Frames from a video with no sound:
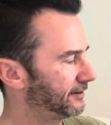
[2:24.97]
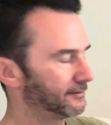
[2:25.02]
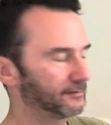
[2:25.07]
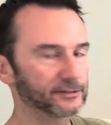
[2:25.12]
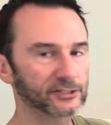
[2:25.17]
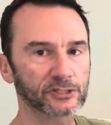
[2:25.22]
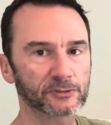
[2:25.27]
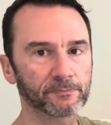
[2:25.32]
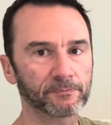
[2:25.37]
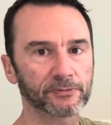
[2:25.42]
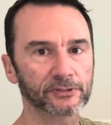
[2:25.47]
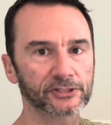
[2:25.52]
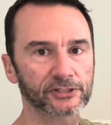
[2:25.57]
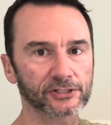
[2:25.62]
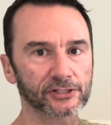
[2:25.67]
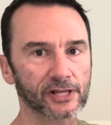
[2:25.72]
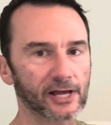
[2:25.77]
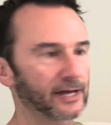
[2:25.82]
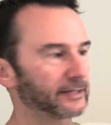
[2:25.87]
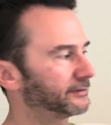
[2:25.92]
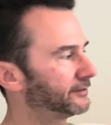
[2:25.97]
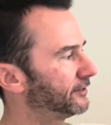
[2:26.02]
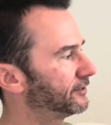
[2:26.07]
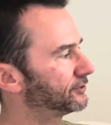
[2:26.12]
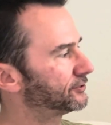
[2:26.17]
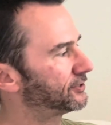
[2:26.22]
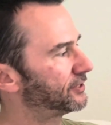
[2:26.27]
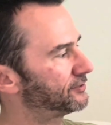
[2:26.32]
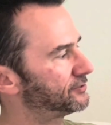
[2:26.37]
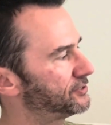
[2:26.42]
slot there.
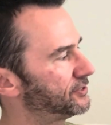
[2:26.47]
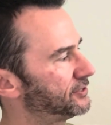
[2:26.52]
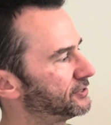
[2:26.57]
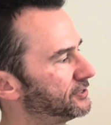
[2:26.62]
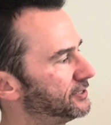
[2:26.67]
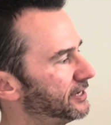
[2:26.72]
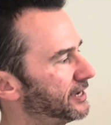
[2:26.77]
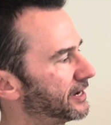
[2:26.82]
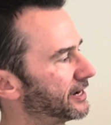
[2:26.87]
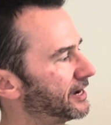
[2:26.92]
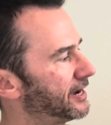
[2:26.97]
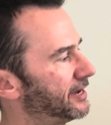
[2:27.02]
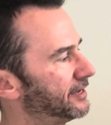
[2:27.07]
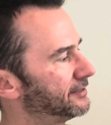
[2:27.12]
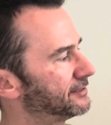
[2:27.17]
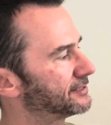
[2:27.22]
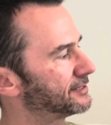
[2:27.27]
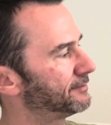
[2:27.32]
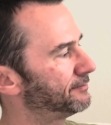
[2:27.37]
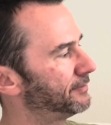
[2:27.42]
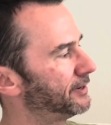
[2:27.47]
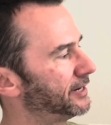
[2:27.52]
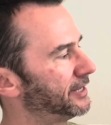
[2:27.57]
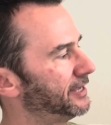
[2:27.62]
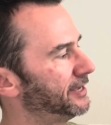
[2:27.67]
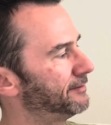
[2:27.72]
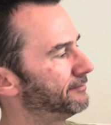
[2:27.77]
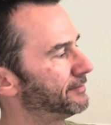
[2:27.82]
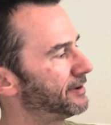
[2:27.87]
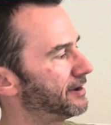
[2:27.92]
So as you can see, I got
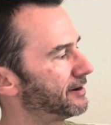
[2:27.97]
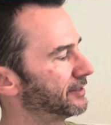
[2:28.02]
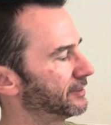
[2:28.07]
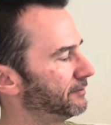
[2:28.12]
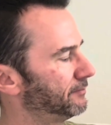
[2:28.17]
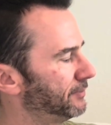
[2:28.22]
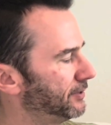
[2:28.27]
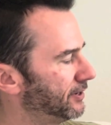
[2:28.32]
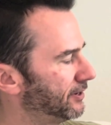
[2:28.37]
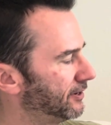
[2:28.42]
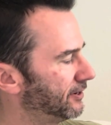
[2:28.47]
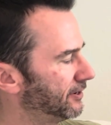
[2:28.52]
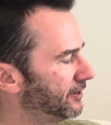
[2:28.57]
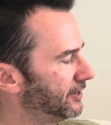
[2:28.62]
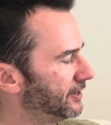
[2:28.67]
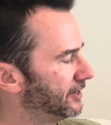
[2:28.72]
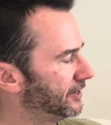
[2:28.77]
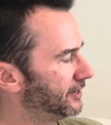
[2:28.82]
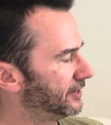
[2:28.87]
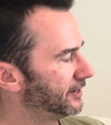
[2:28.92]
somebody inbounding the ball.